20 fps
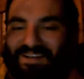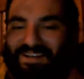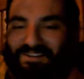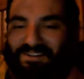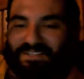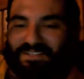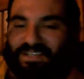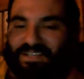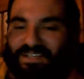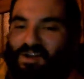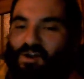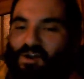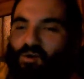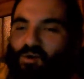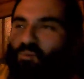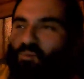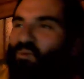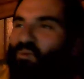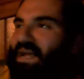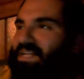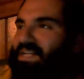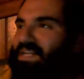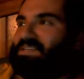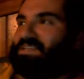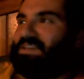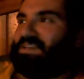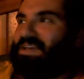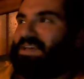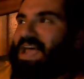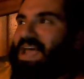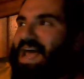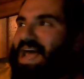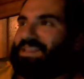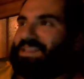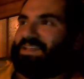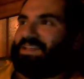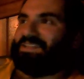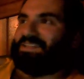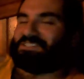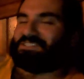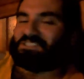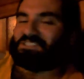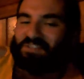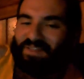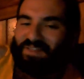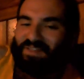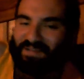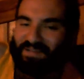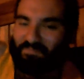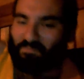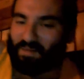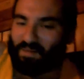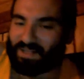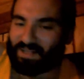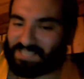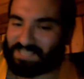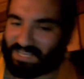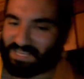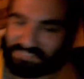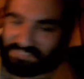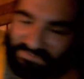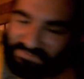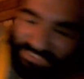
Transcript: And he goes, wait. And then they just show like a montage of